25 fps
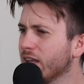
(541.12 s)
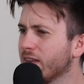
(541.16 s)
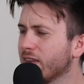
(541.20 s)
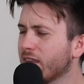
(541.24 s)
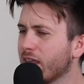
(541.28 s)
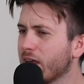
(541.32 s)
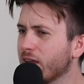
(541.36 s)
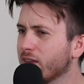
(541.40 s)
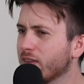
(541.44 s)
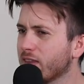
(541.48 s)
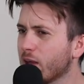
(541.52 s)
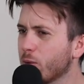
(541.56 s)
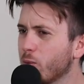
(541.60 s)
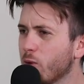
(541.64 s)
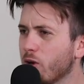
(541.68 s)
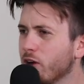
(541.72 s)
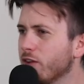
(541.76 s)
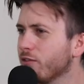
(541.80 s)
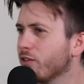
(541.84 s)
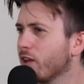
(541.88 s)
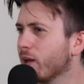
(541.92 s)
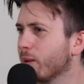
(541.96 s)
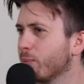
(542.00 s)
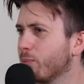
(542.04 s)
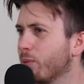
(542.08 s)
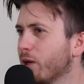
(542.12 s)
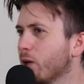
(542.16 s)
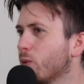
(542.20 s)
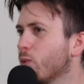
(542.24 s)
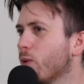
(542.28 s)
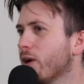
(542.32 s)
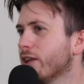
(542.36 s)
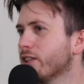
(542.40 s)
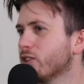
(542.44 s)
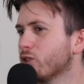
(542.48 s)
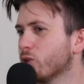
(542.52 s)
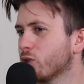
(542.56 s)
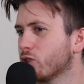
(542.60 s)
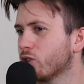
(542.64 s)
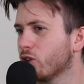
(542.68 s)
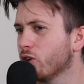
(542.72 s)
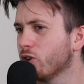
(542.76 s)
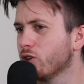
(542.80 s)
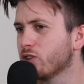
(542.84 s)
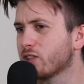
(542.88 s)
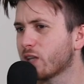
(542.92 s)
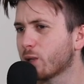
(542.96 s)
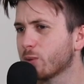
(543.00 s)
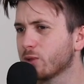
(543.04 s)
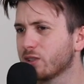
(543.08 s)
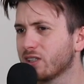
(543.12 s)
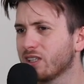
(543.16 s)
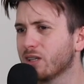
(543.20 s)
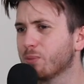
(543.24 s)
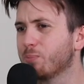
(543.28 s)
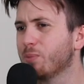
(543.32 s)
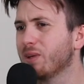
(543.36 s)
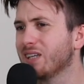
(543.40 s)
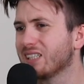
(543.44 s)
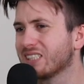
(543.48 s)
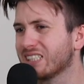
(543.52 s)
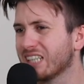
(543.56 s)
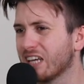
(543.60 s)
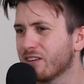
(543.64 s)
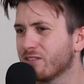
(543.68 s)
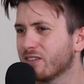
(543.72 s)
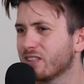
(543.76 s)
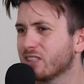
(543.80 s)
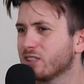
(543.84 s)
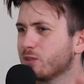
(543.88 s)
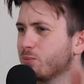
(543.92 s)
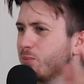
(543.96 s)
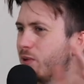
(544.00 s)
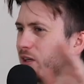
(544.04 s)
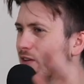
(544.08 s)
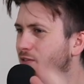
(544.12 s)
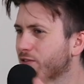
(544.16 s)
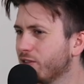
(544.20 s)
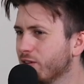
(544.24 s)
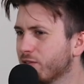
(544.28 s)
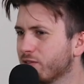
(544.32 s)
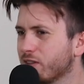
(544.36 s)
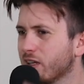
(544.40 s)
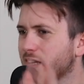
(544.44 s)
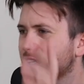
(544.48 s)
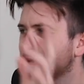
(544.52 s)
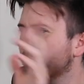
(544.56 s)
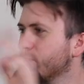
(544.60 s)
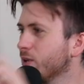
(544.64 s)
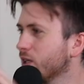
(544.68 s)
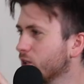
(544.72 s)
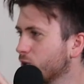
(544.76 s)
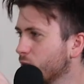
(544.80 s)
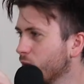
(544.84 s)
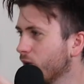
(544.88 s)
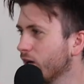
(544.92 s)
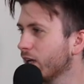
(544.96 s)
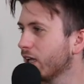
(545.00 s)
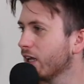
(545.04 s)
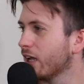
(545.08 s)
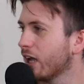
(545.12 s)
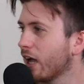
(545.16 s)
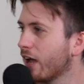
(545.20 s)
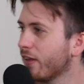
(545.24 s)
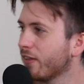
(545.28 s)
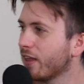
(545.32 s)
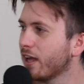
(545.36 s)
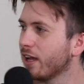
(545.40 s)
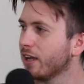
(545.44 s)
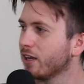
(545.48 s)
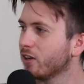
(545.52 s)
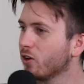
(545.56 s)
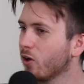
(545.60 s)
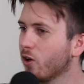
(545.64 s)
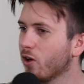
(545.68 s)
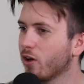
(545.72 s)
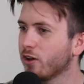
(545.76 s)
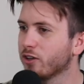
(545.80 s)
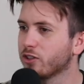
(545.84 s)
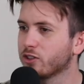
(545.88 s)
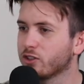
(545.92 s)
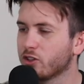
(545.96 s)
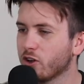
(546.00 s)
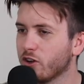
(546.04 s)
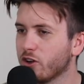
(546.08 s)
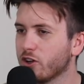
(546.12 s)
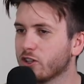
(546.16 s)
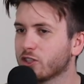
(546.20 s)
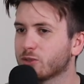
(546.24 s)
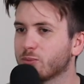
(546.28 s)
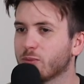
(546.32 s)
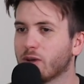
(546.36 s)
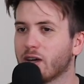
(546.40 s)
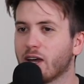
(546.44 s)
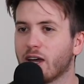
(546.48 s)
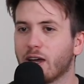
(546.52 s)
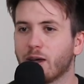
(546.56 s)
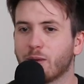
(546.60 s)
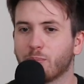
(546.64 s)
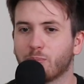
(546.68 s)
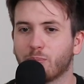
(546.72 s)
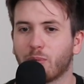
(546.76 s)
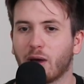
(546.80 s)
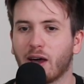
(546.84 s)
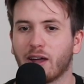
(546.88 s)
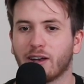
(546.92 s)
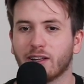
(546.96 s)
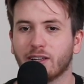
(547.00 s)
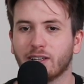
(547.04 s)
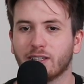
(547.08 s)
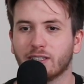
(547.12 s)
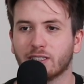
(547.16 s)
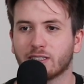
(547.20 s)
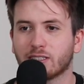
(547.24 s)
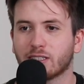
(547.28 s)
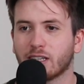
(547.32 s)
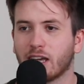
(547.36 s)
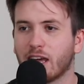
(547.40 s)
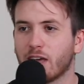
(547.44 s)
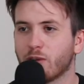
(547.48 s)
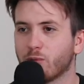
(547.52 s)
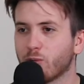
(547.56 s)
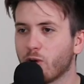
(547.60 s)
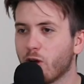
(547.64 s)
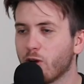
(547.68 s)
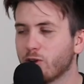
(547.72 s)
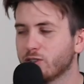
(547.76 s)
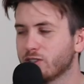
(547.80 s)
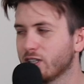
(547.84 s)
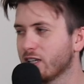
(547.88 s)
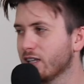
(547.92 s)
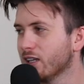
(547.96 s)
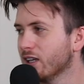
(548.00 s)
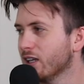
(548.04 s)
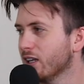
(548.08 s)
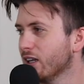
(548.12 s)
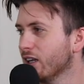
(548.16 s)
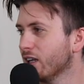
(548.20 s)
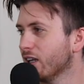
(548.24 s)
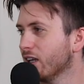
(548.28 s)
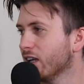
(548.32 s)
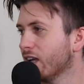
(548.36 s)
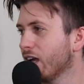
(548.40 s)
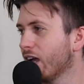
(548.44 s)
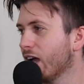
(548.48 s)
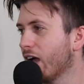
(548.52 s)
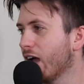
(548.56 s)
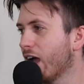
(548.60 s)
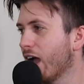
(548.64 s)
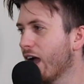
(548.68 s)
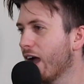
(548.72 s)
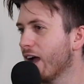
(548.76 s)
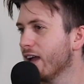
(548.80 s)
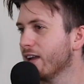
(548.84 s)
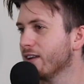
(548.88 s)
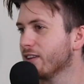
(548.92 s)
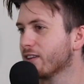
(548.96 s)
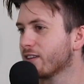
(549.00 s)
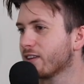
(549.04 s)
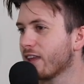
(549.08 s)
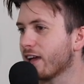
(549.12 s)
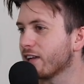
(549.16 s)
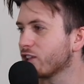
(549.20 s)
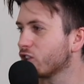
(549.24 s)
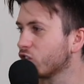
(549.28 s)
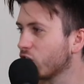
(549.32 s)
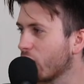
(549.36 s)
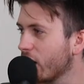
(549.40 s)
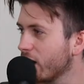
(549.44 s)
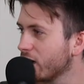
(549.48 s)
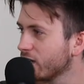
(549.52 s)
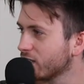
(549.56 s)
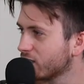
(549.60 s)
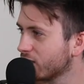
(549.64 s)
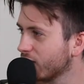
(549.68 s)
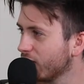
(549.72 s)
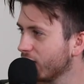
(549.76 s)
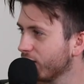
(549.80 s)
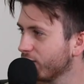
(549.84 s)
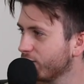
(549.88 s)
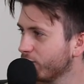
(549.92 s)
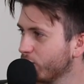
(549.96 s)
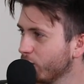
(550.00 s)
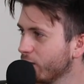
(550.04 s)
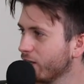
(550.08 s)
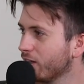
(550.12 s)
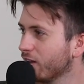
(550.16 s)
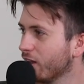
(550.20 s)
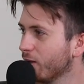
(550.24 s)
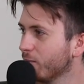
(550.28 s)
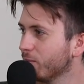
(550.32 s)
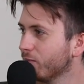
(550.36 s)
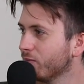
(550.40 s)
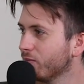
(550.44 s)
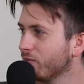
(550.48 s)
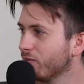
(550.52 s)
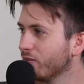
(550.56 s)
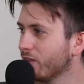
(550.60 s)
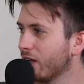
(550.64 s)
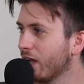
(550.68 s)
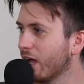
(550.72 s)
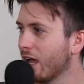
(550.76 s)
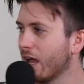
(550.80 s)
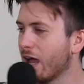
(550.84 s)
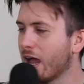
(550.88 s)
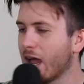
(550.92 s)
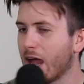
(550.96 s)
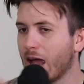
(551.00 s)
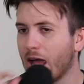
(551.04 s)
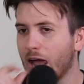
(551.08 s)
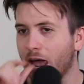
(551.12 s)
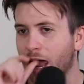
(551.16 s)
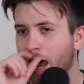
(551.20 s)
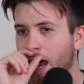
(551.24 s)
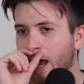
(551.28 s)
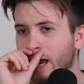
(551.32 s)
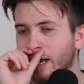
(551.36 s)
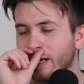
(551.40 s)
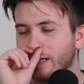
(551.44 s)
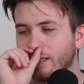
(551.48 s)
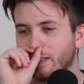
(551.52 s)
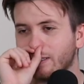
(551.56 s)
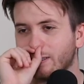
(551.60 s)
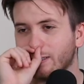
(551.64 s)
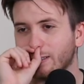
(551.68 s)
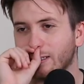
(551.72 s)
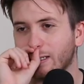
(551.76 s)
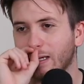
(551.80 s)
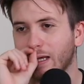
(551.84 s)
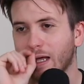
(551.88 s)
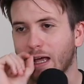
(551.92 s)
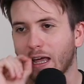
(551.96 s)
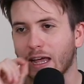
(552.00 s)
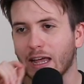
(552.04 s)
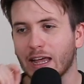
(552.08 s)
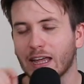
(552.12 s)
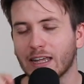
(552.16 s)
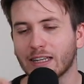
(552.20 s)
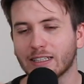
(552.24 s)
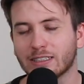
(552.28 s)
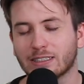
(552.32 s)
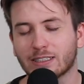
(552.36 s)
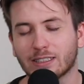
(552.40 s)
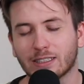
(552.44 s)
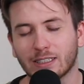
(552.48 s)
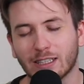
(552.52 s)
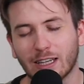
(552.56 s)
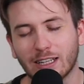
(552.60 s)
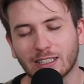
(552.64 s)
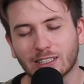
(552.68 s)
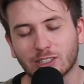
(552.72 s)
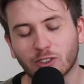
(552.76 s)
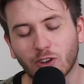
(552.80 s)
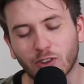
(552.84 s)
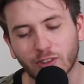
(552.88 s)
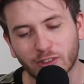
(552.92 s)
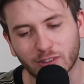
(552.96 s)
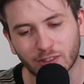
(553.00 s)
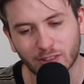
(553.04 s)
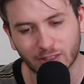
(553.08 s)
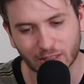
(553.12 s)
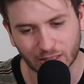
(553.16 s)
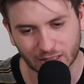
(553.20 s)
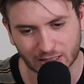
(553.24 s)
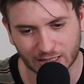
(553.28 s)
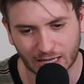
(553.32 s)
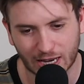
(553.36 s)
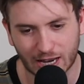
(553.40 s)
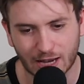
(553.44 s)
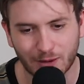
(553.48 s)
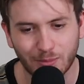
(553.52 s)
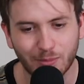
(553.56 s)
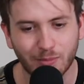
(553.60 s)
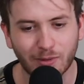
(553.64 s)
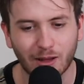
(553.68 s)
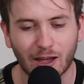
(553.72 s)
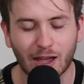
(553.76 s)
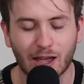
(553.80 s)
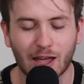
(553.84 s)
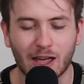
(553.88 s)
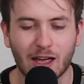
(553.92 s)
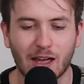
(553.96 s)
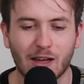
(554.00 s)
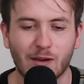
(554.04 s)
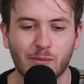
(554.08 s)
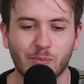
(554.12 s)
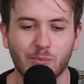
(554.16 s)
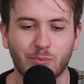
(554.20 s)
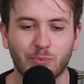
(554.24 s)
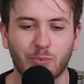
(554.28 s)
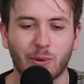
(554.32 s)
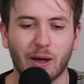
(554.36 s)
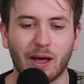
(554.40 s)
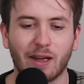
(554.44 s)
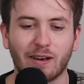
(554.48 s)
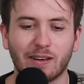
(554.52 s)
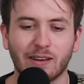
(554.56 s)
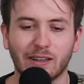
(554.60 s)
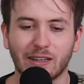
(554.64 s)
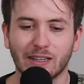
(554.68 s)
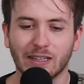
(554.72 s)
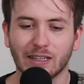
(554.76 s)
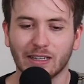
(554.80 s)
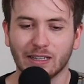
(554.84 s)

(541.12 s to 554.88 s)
they, they weren't even like pick ones or twos. They were you pick sevens, pick fifteen, pick twenty. And they got yep. Dersma, Butters and Rosie. And that changed their footy club. Yeah. And it's it's not the same. Um, but